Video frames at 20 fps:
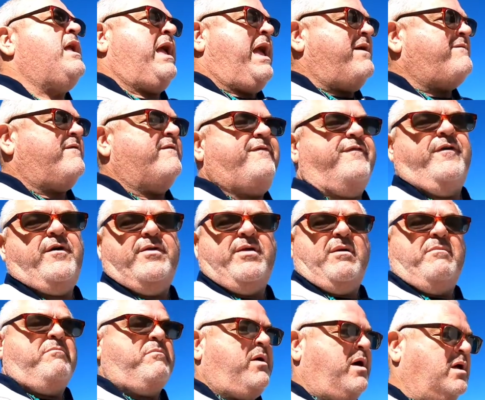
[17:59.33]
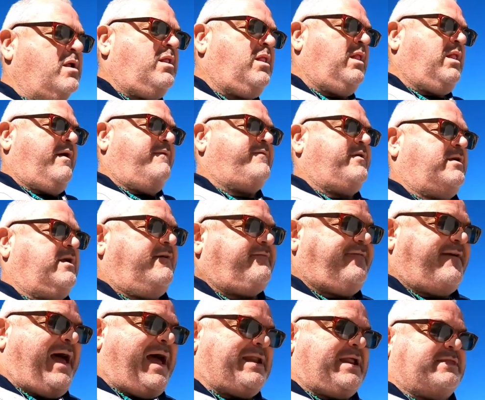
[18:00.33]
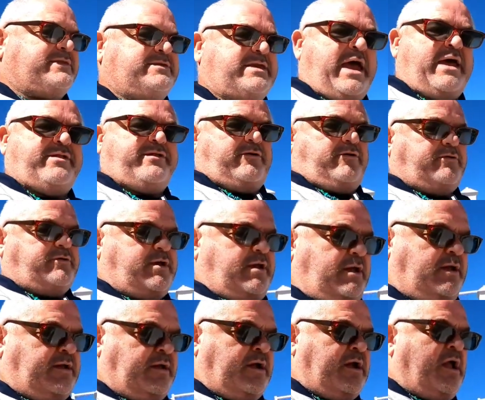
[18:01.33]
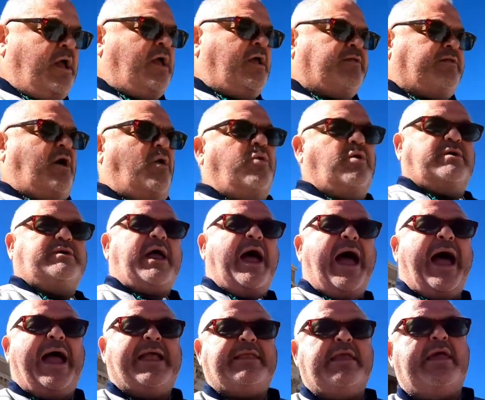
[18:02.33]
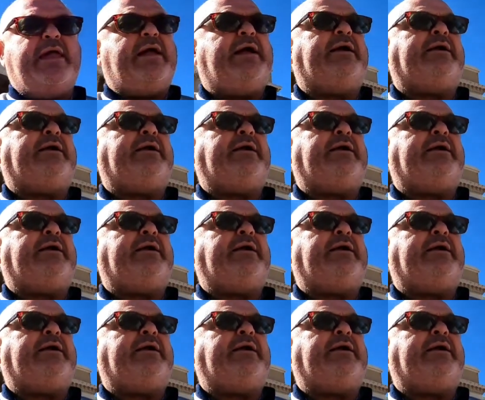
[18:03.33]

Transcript: even for the middle of the Nevada desert. So we're done.